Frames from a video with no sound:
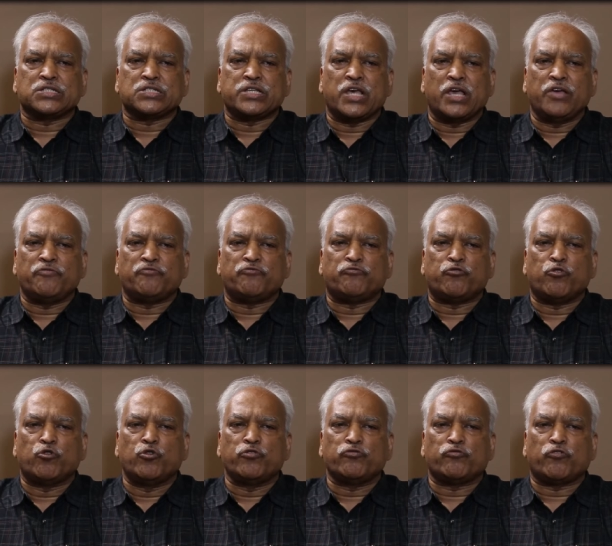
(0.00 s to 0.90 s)
safe
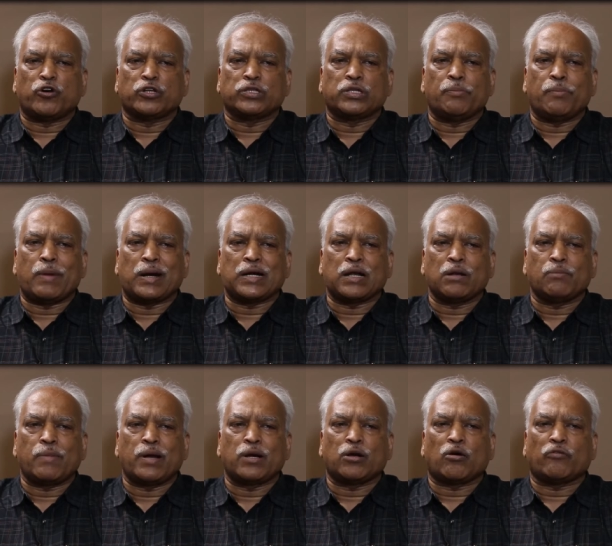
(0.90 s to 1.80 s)
food for the
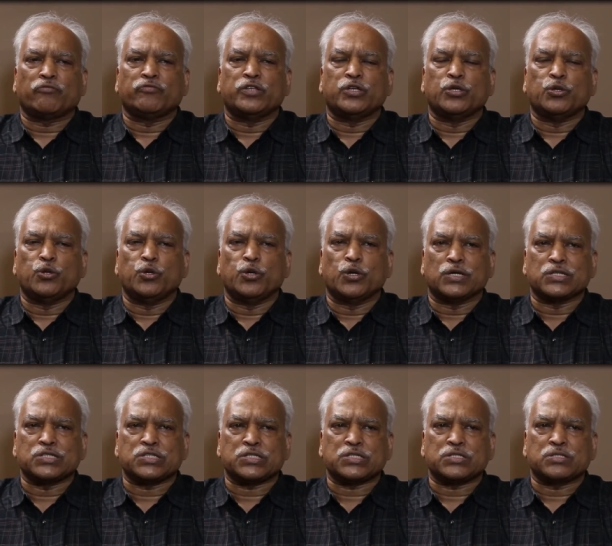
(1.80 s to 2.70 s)
betterment of the
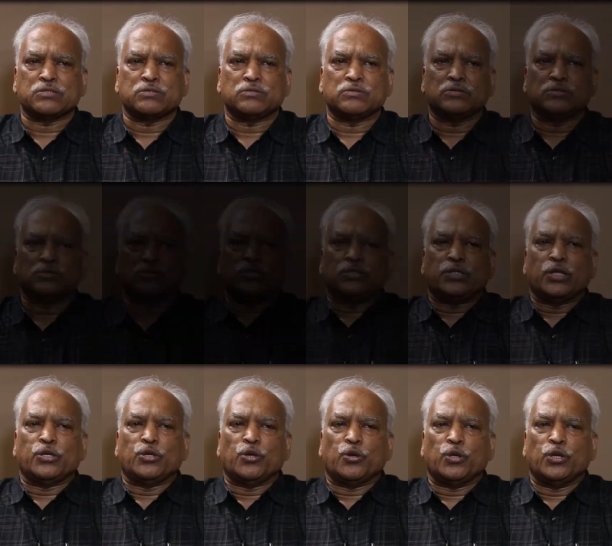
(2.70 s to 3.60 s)
universe.
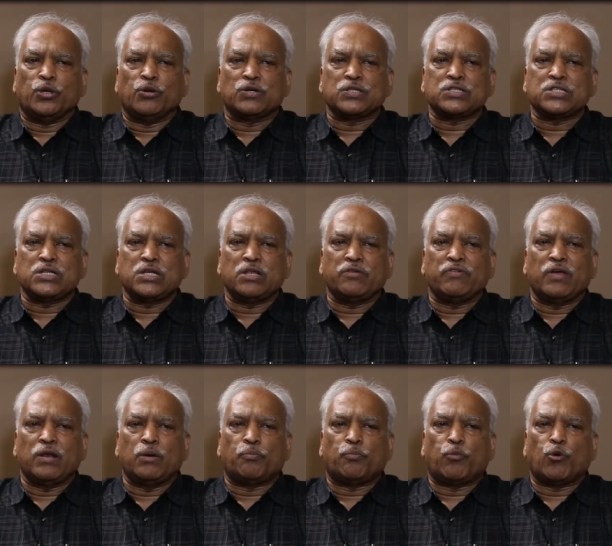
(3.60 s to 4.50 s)
The university
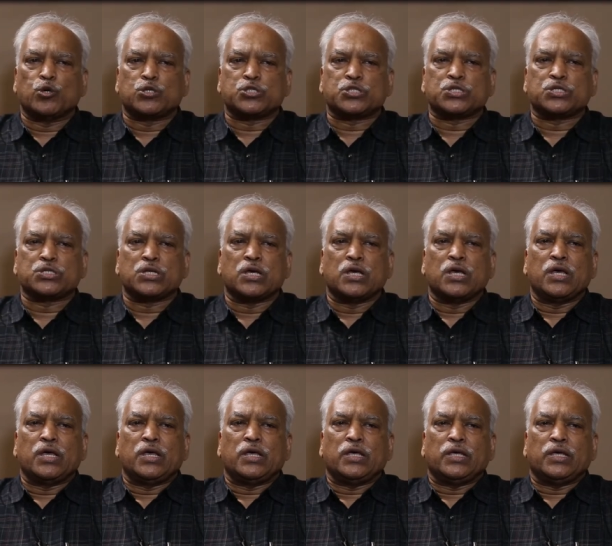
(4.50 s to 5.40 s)
will put
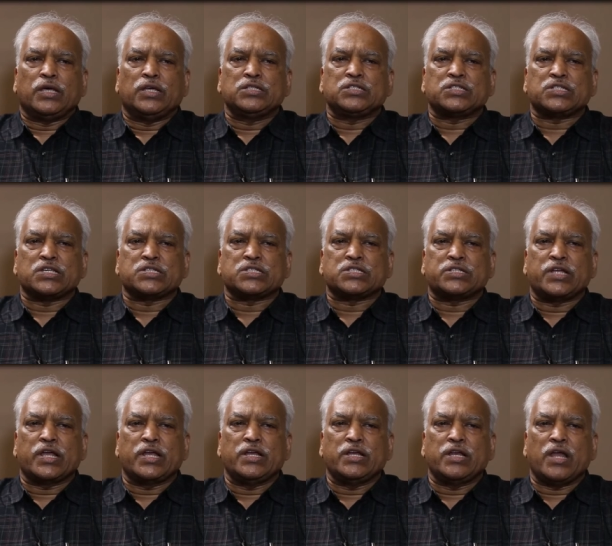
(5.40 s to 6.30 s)
in
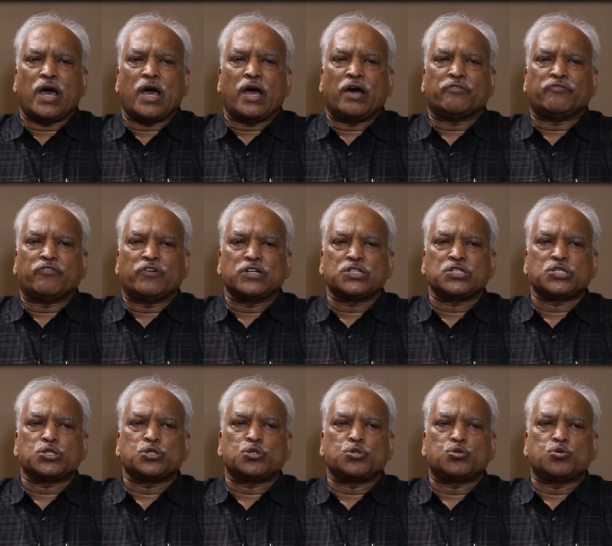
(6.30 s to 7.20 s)
sustained efforts
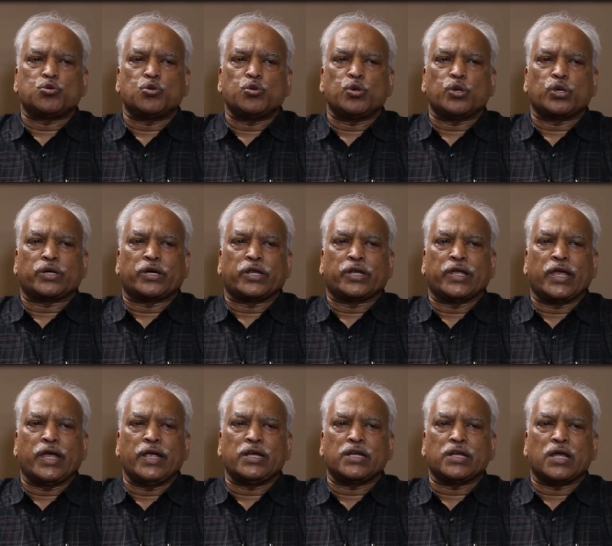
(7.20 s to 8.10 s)
to
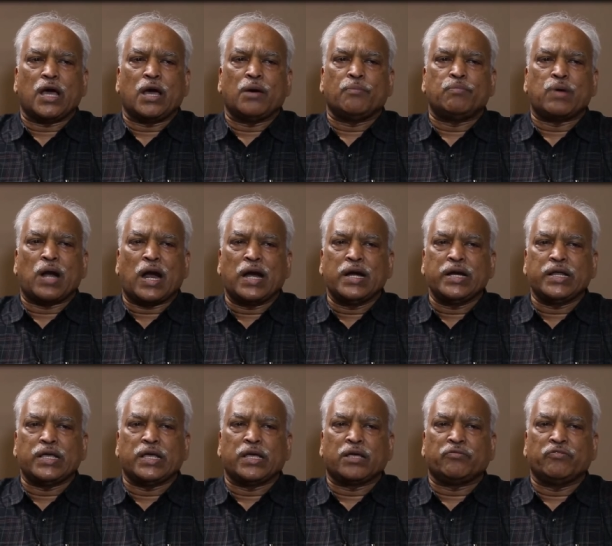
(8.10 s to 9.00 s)
create a
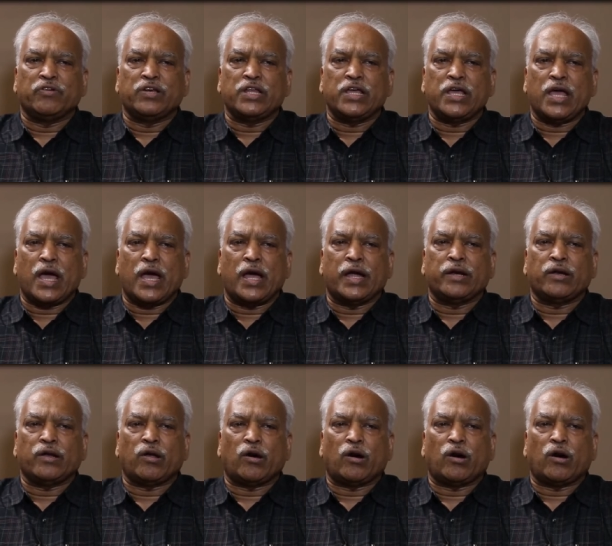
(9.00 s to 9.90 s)
brand equity and